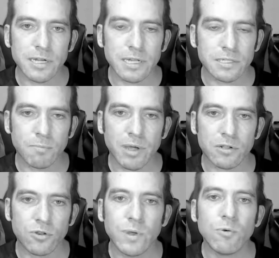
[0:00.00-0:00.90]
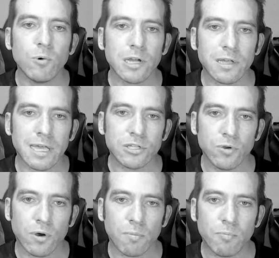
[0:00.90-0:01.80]
It's about doing work that
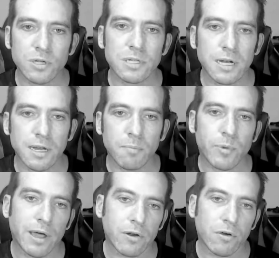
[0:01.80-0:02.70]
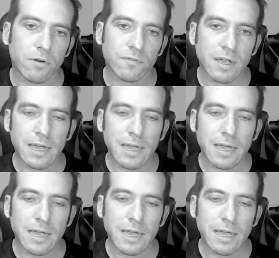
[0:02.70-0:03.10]
you are personally proud of,